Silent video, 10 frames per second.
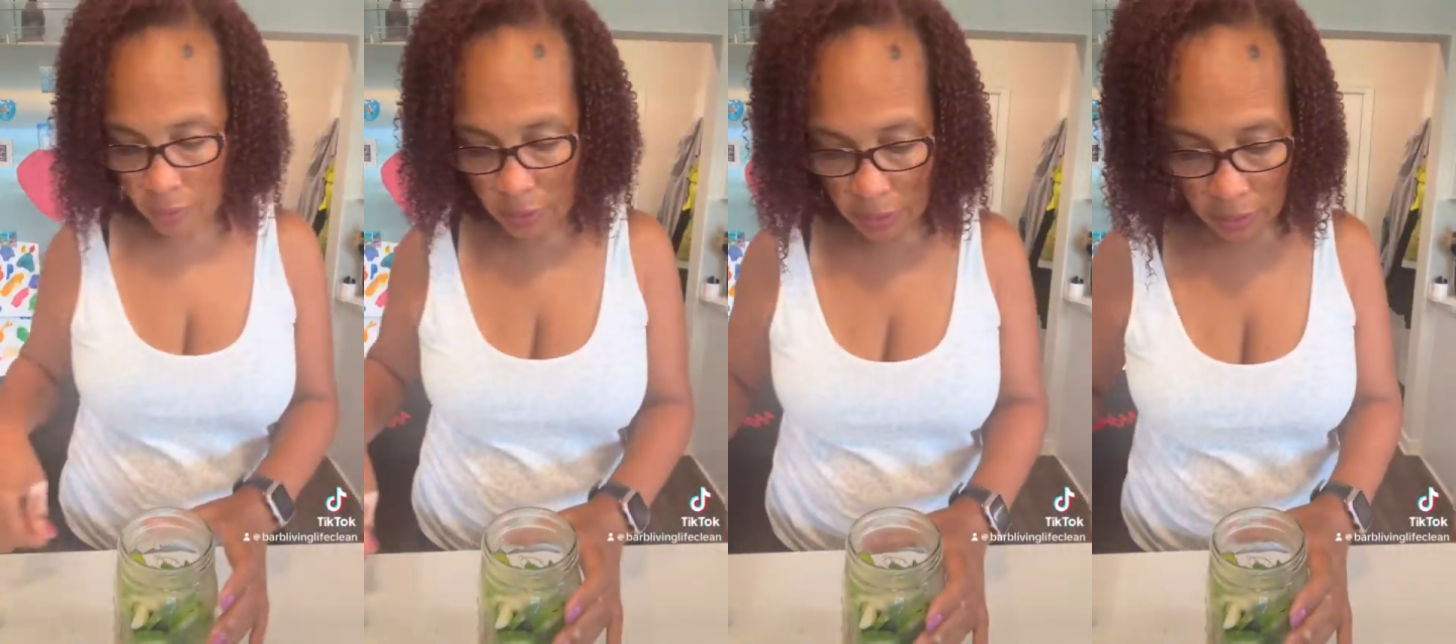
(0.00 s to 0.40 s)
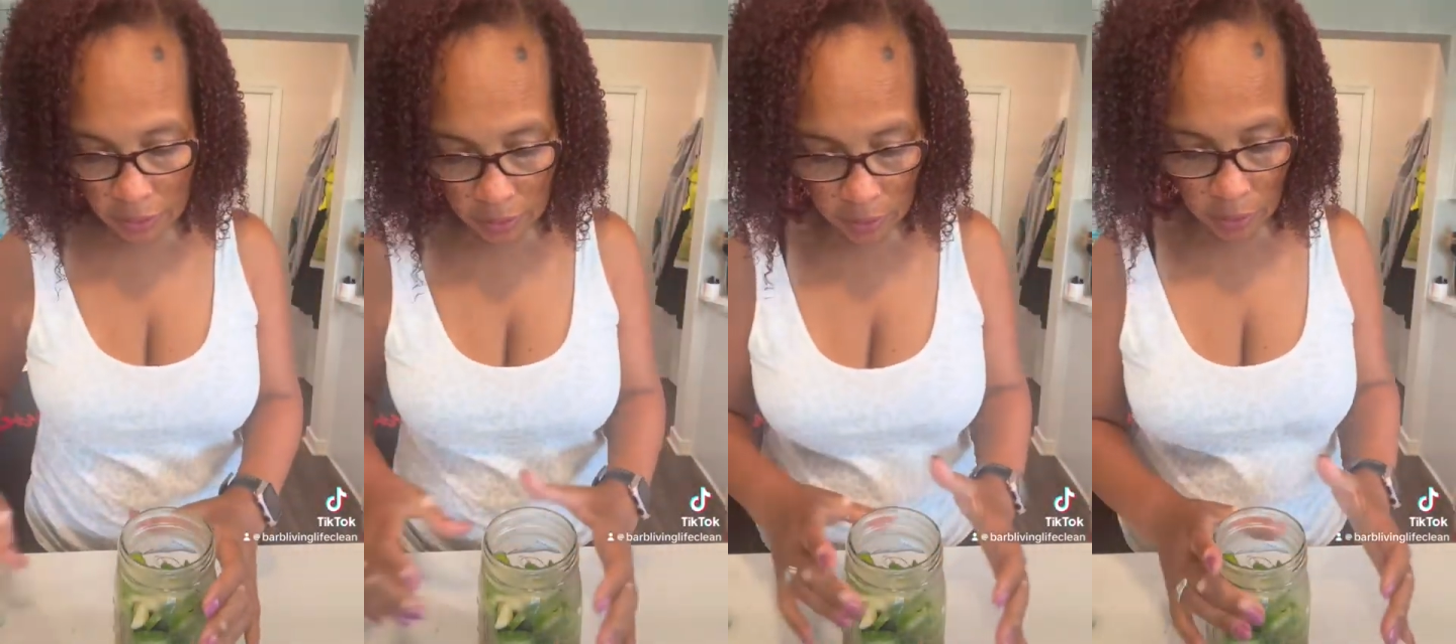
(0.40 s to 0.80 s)

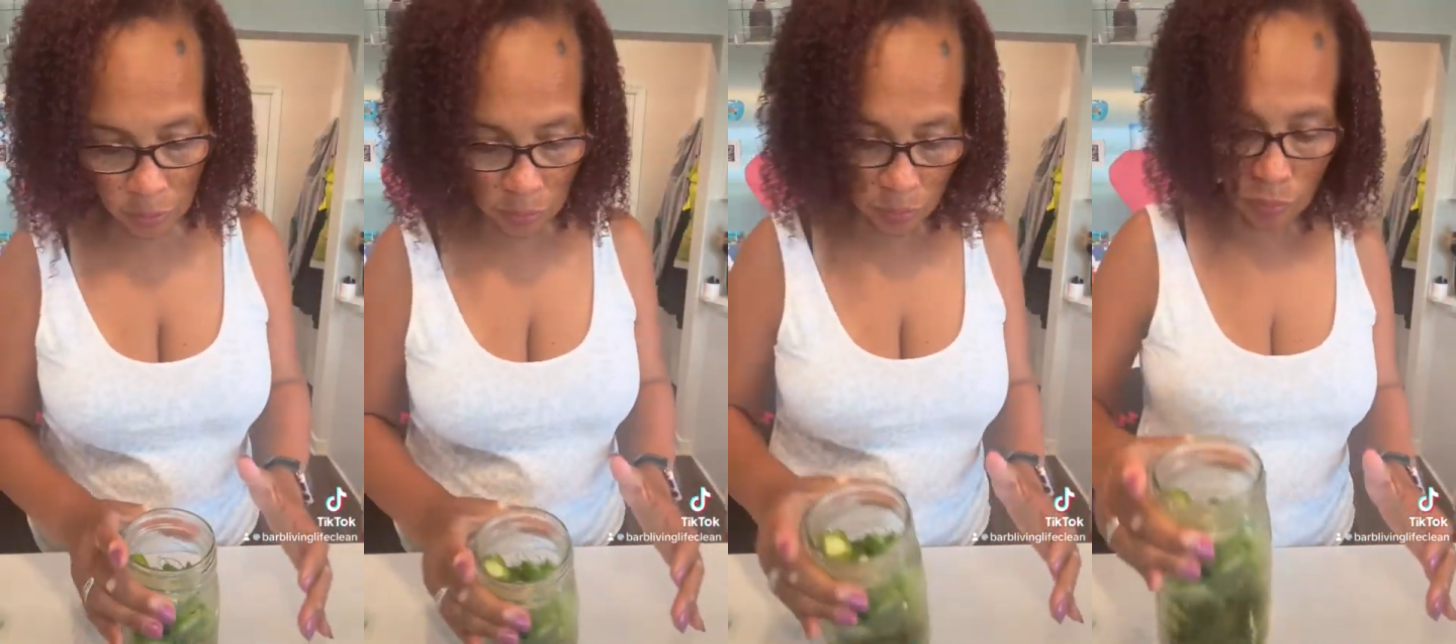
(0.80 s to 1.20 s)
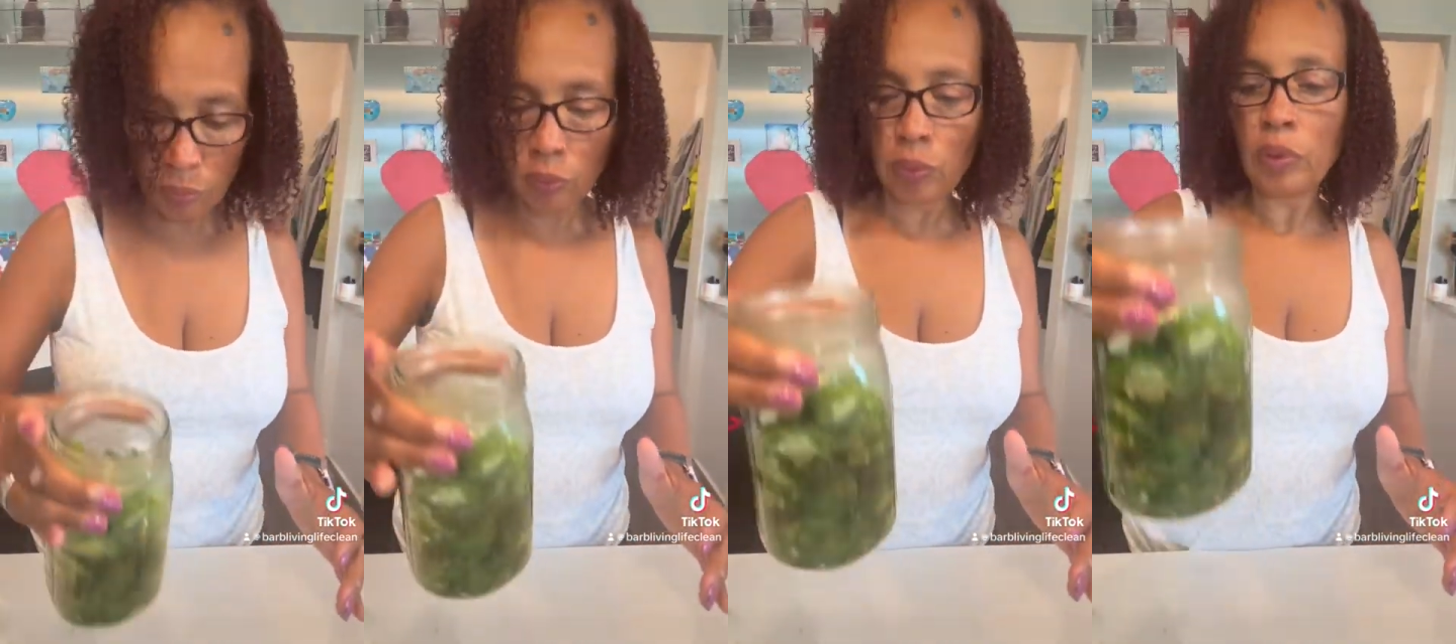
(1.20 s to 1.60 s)
Technically, you would
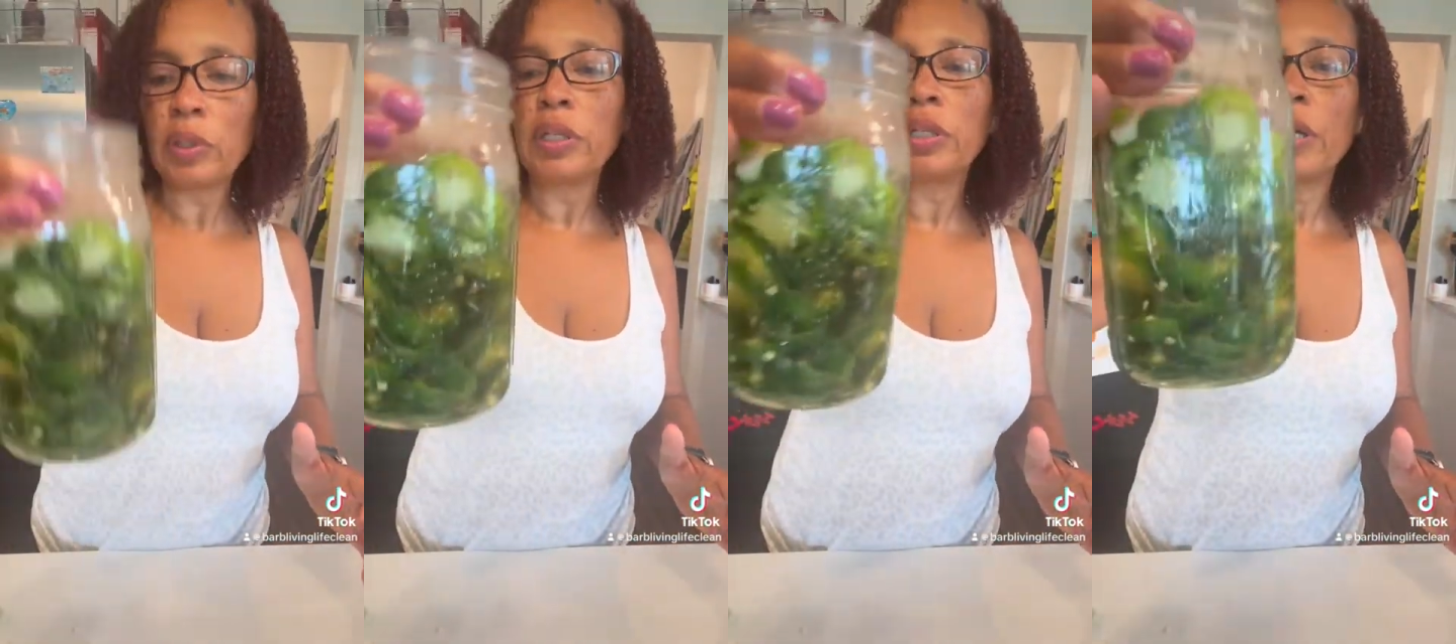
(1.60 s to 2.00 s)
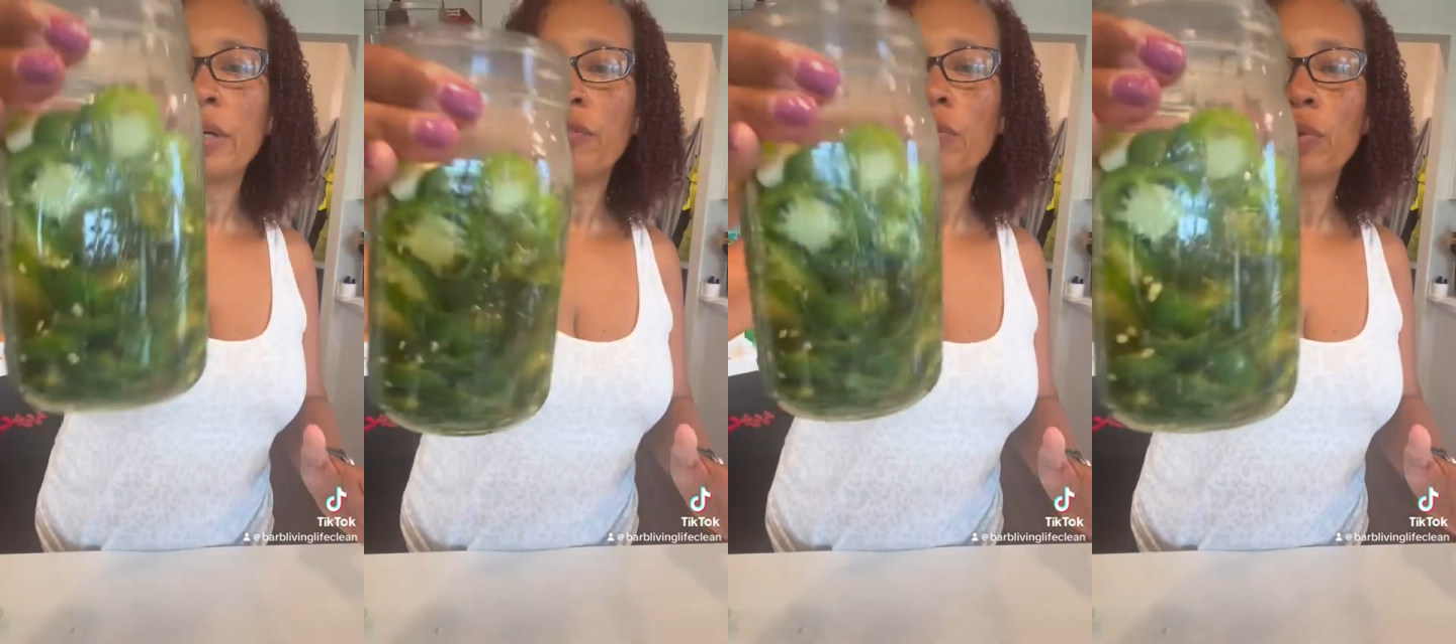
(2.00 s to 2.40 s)
really
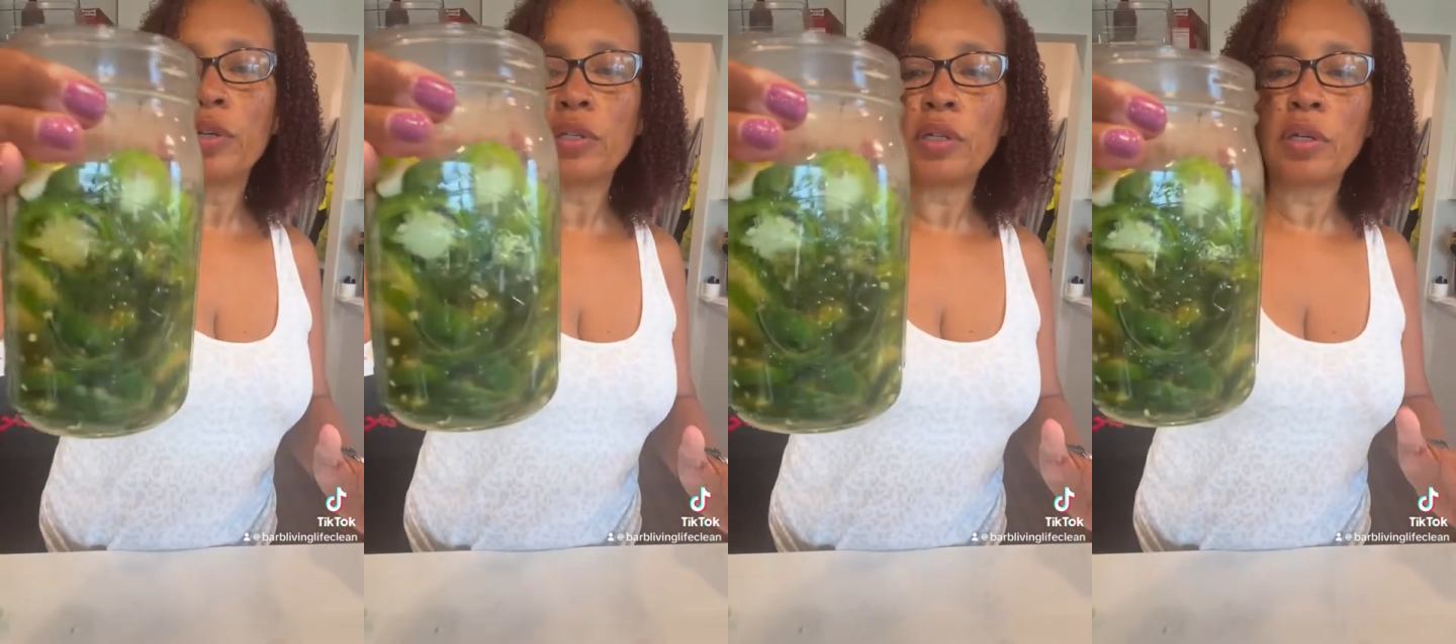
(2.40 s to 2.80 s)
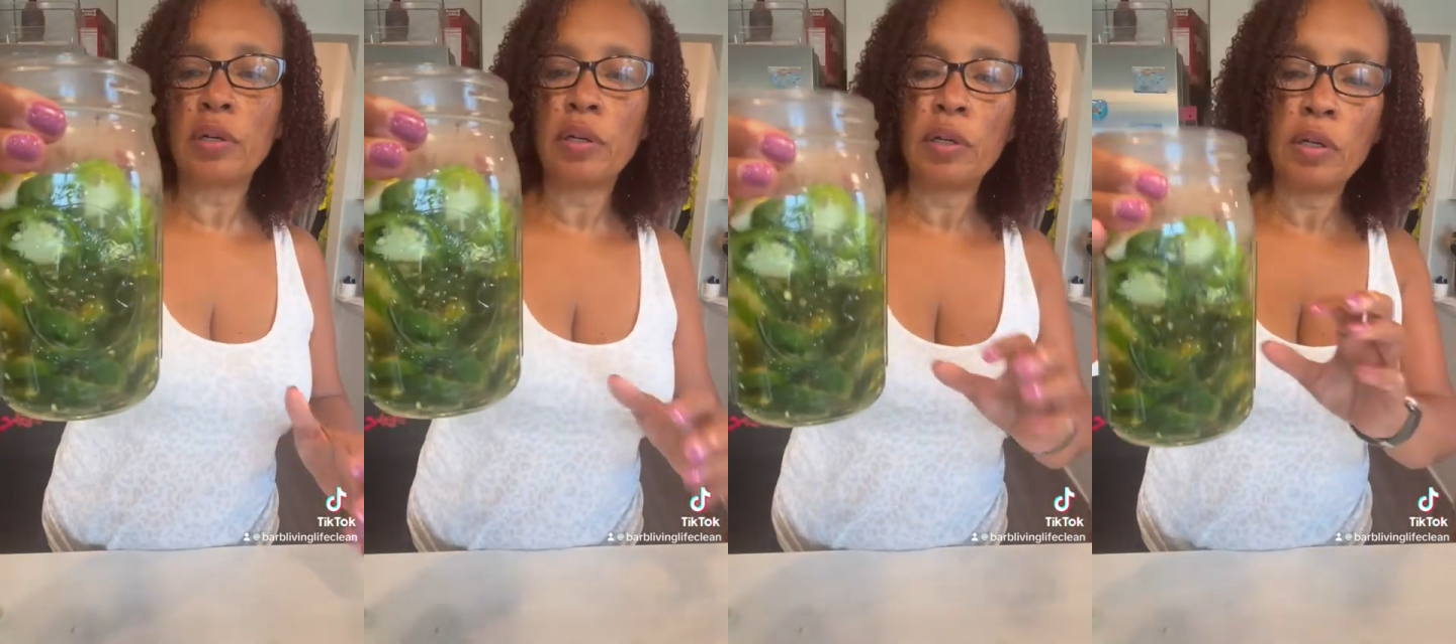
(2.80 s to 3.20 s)
like for it
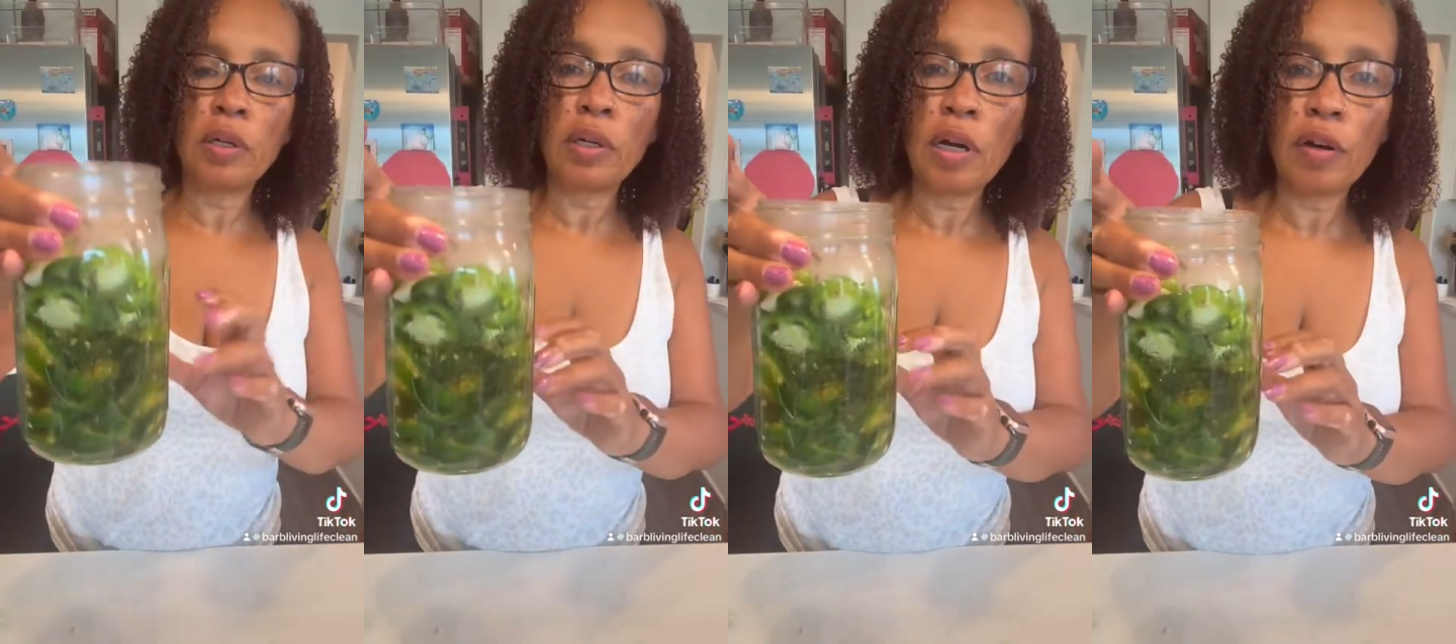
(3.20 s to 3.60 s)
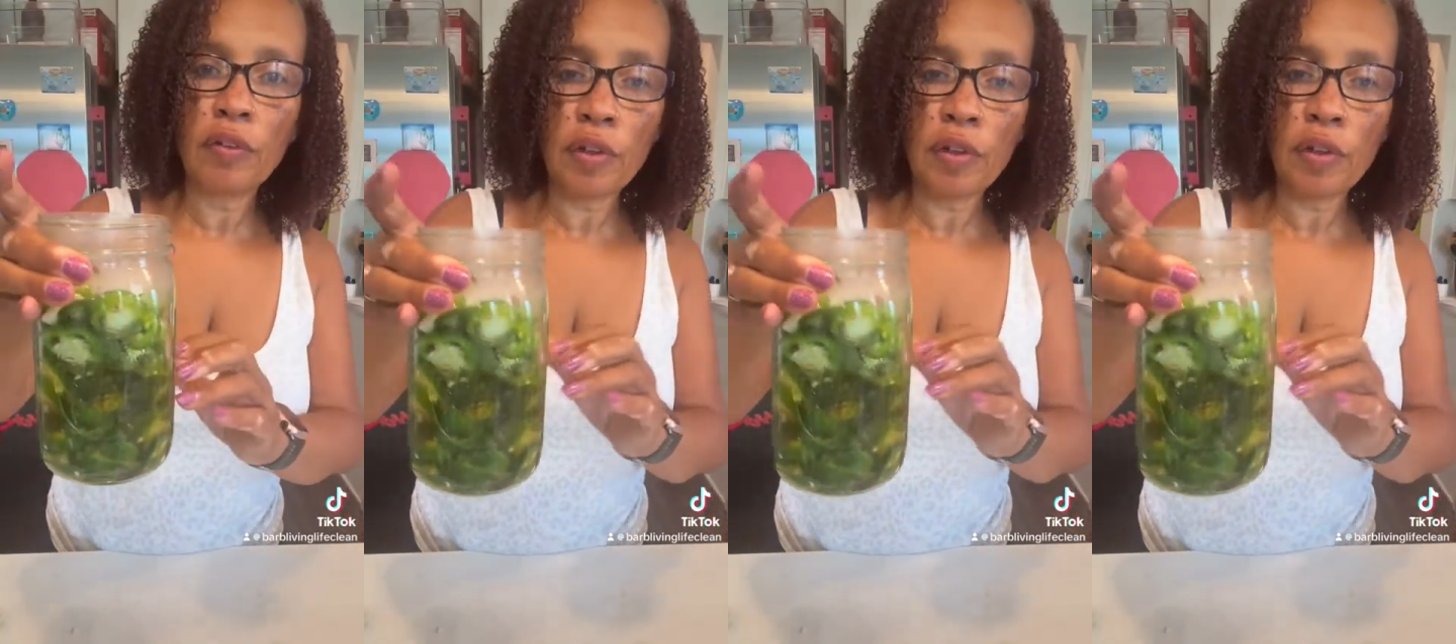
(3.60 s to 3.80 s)
to cover the